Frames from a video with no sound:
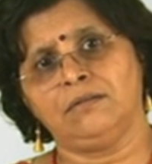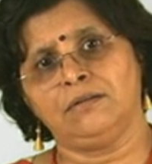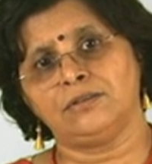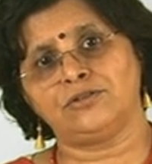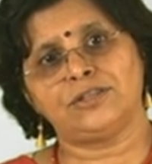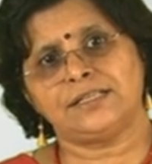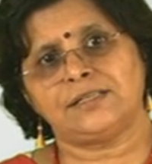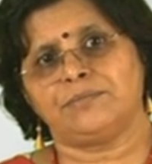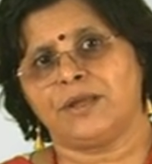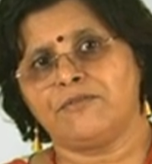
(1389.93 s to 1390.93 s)
So that's
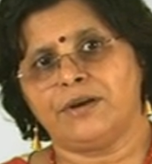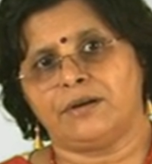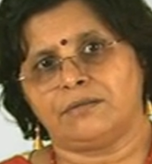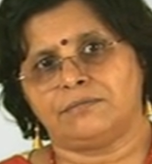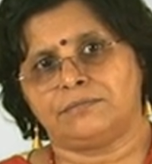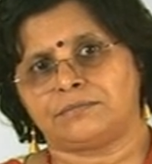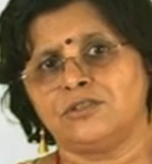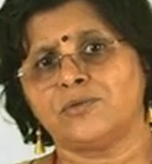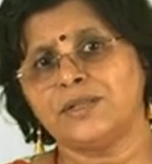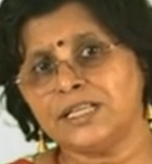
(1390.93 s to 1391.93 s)
something weird.
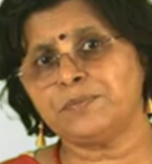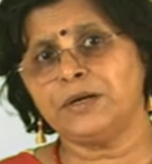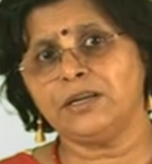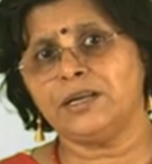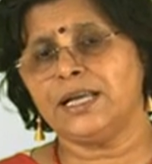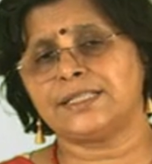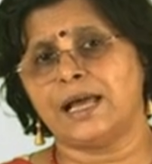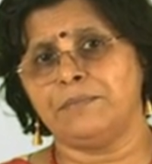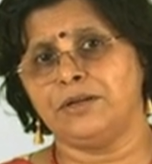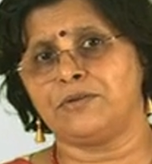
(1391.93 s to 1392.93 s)
So in this particular
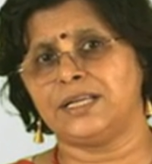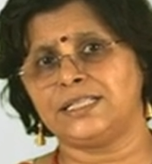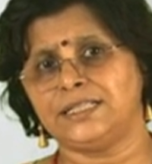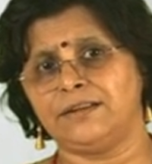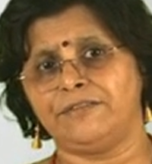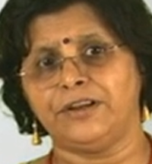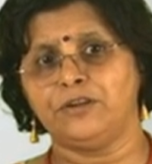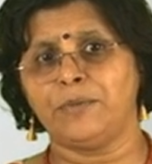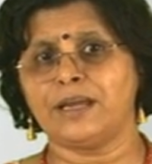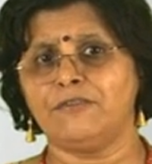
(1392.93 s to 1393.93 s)
example, you can see that when
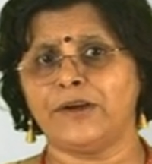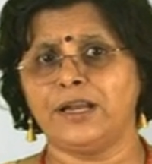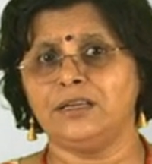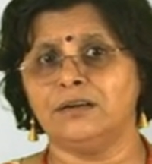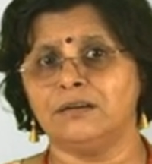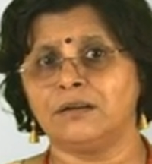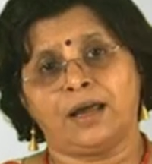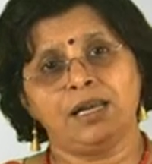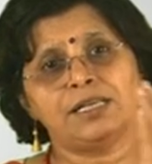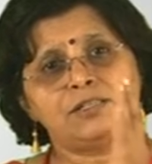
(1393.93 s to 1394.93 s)
you make a file here,
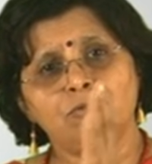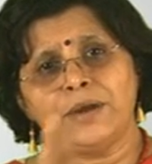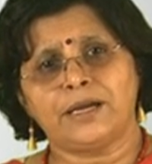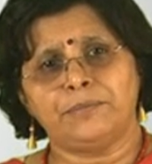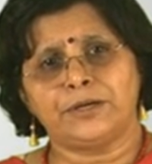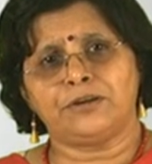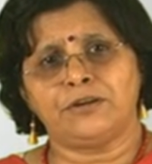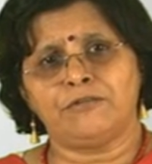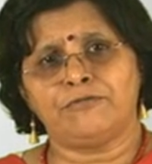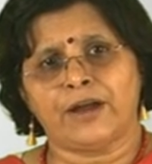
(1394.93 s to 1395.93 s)
unless you make a
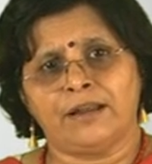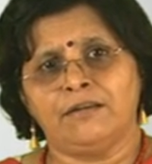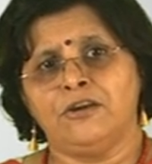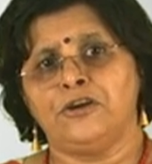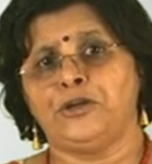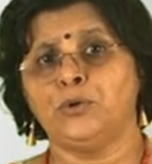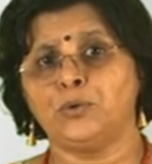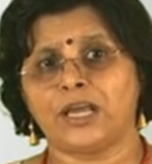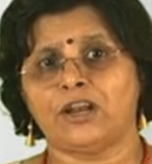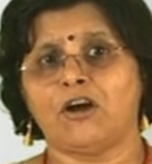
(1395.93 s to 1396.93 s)
particular file, you
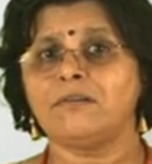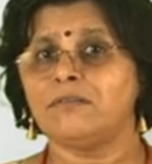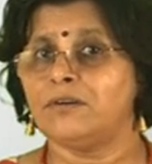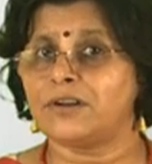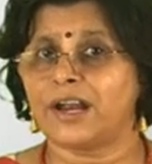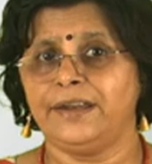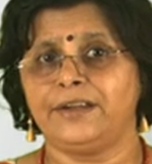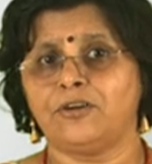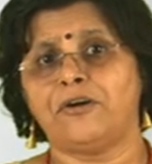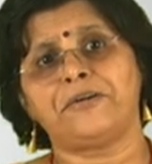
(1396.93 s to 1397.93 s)
cannot run
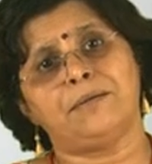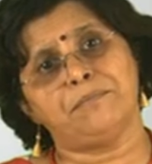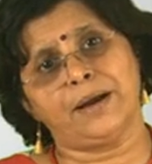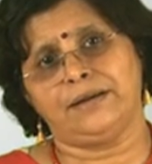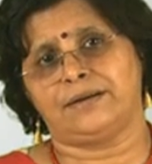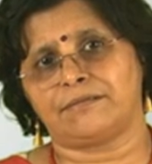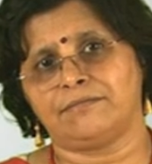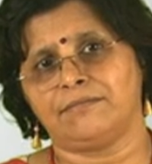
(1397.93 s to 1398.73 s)
it or compile it.